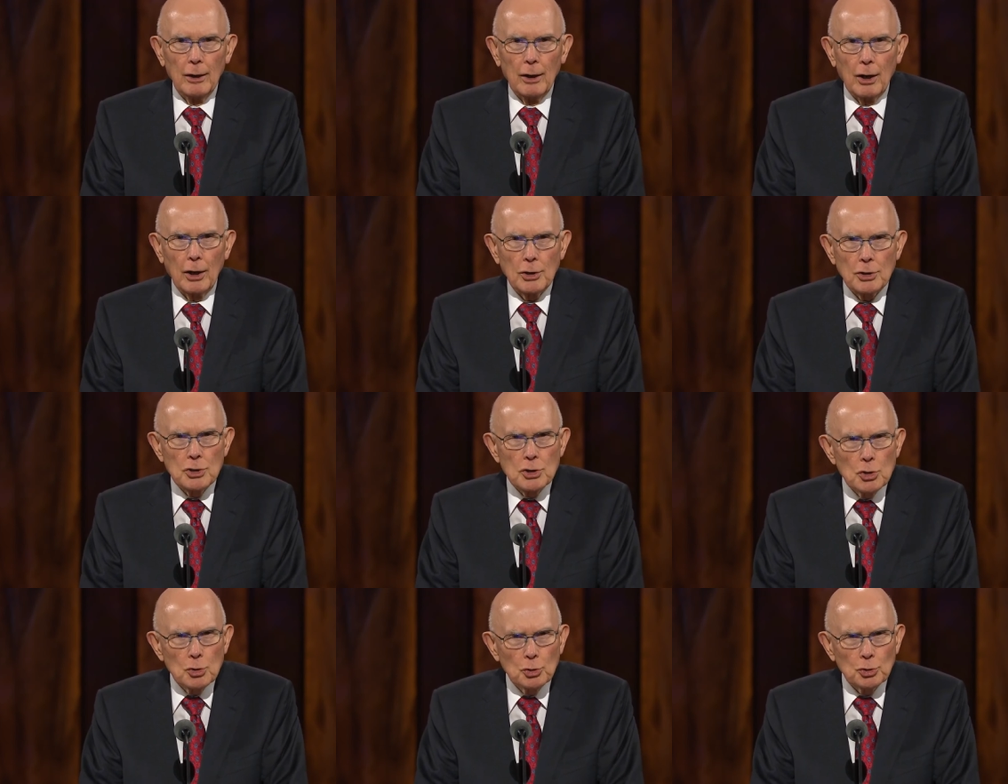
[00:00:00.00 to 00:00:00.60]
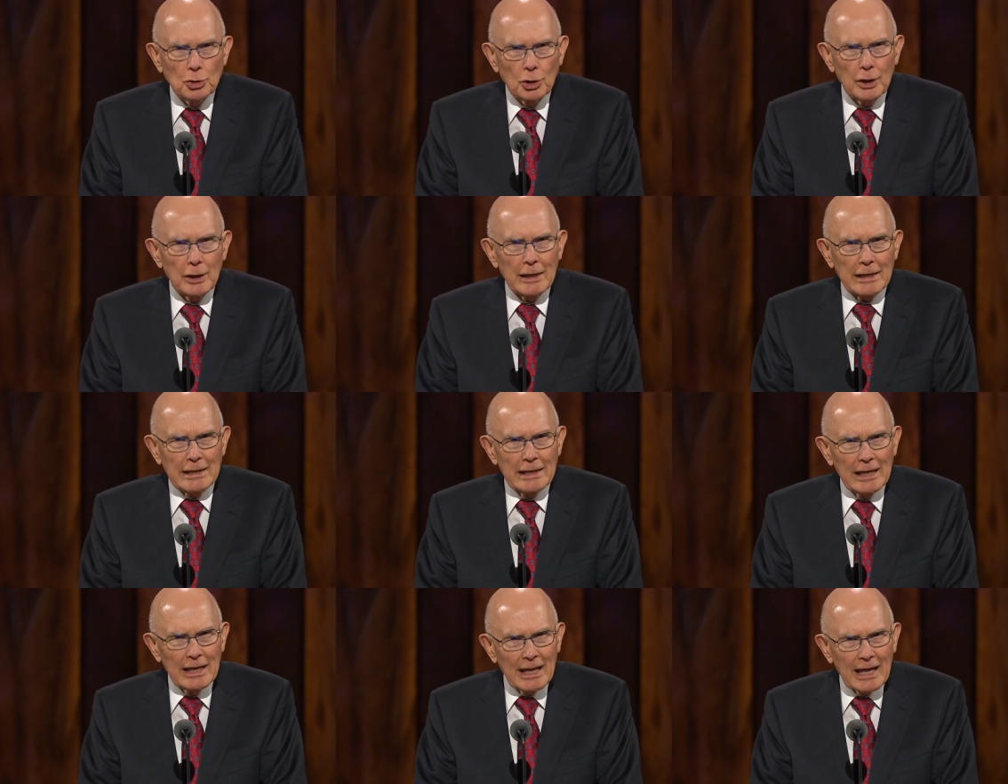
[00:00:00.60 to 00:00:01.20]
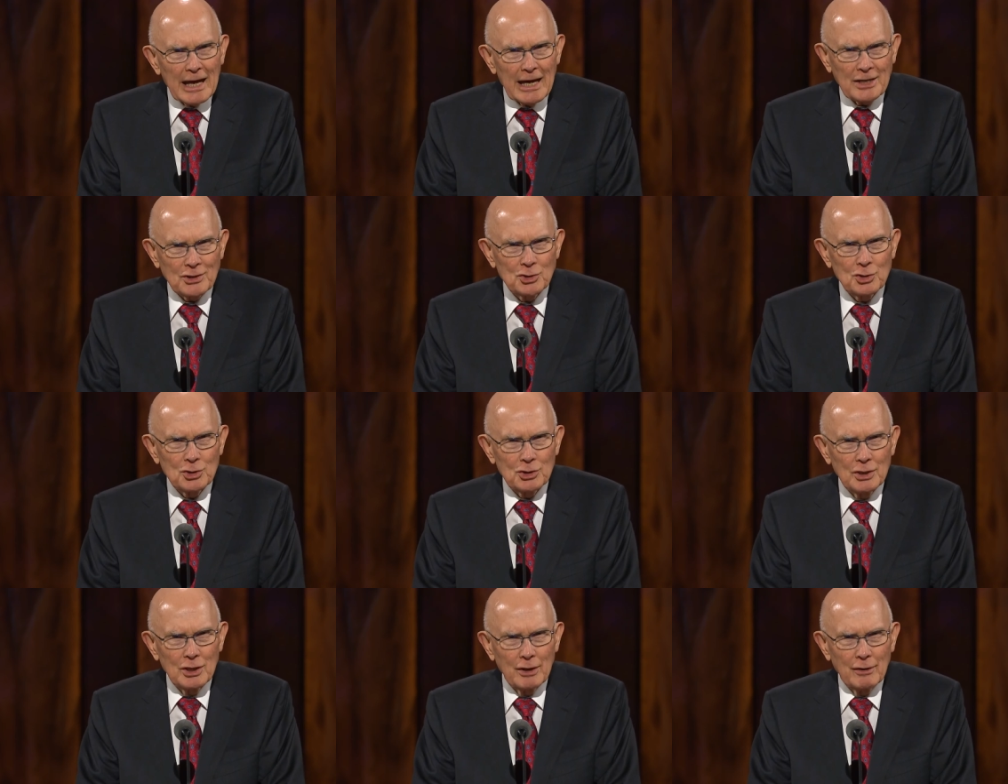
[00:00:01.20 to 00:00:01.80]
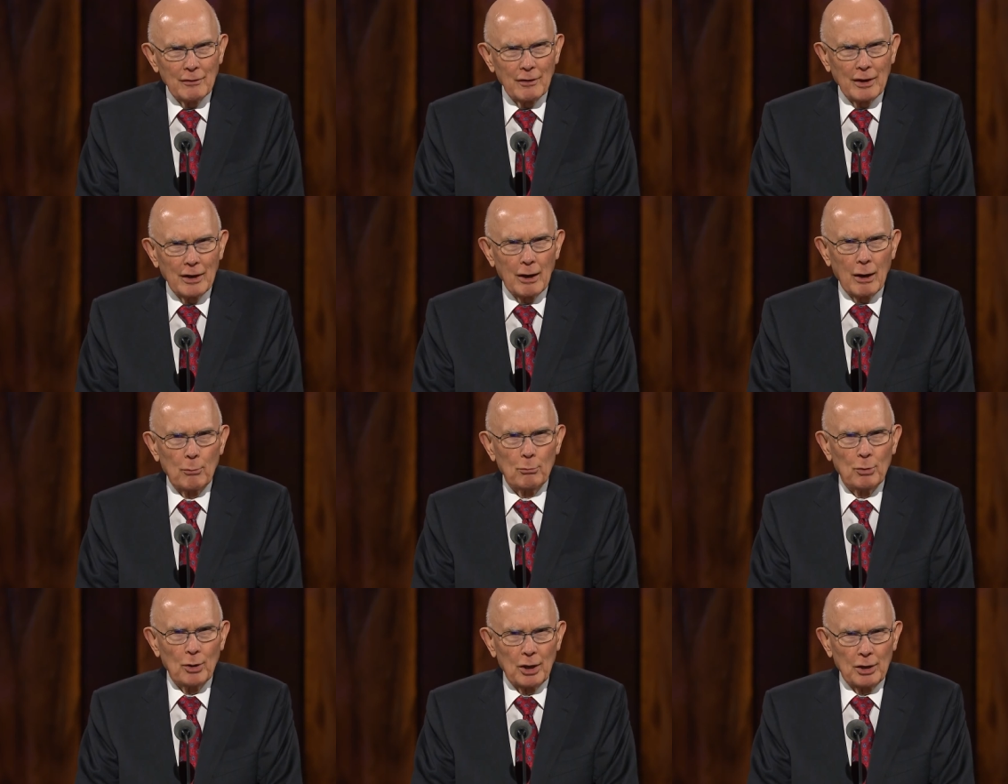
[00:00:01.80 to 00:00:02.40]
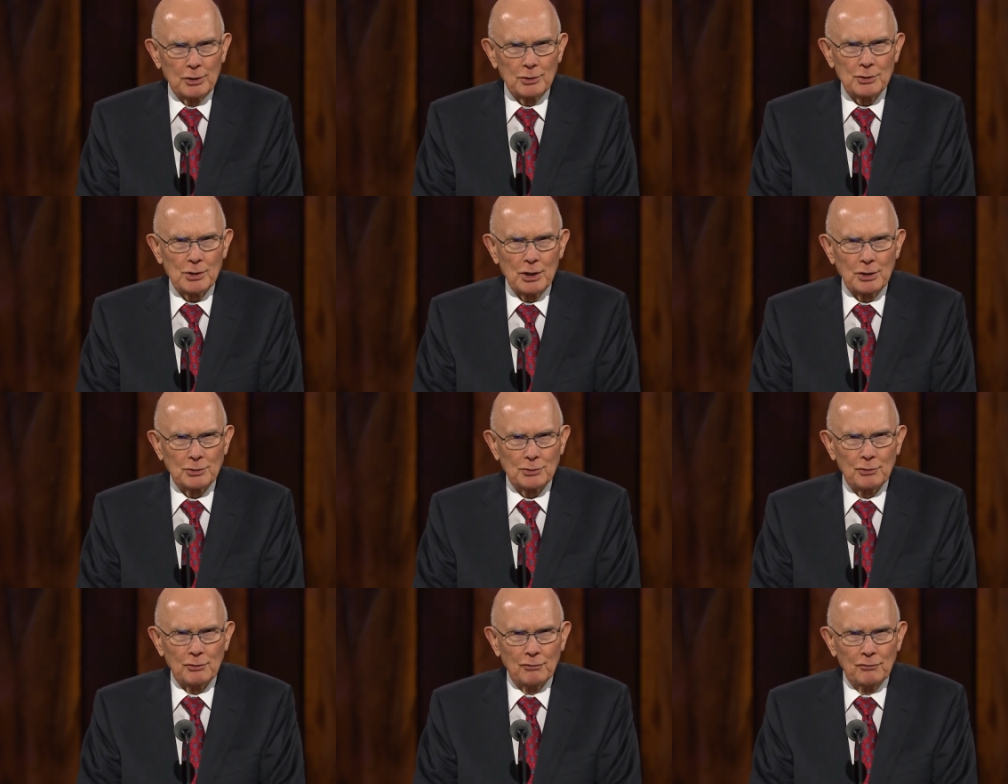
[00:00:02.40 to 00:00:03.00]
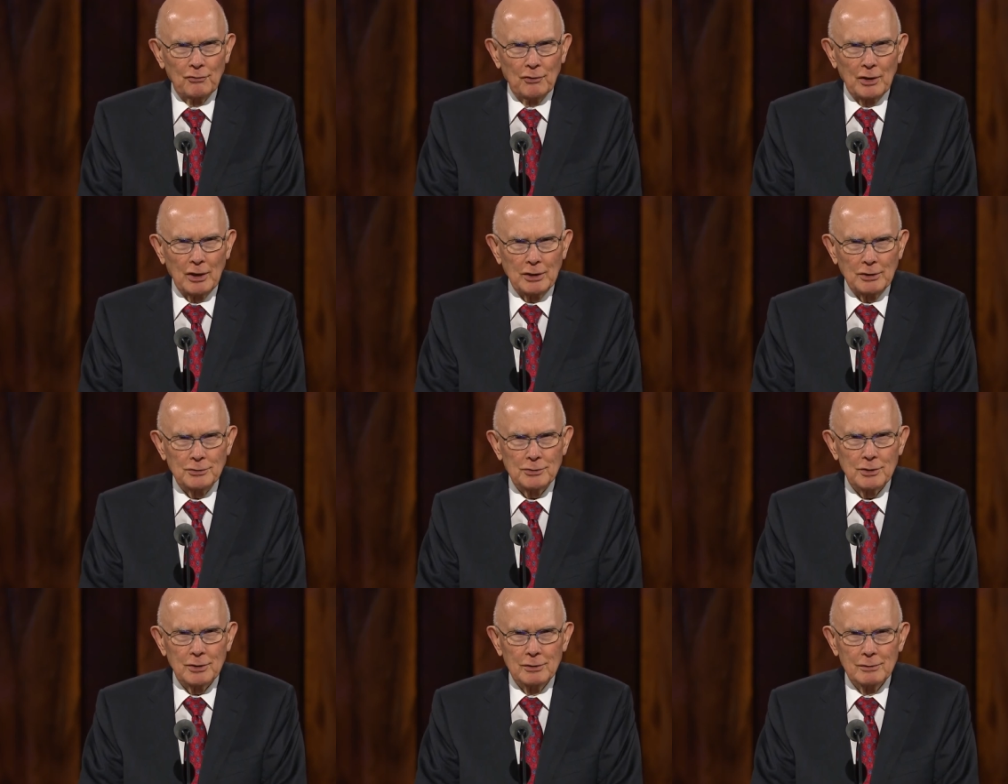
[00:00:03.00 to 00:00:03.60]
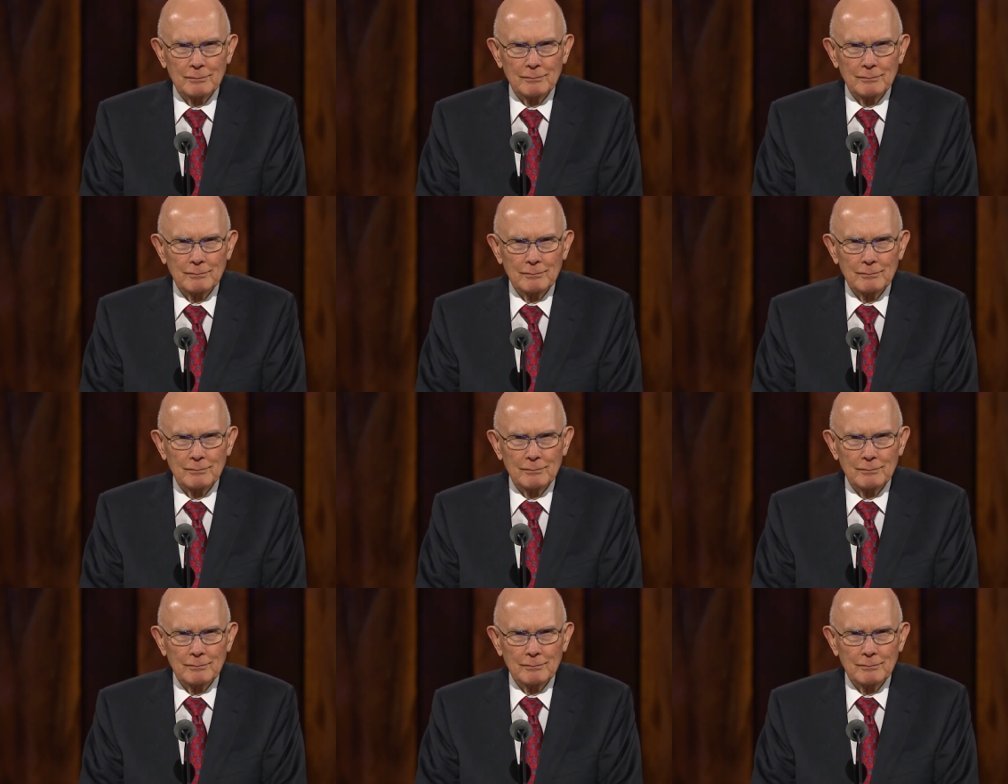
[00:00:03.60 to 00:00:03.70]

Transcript: are usually less than our predecessors faced.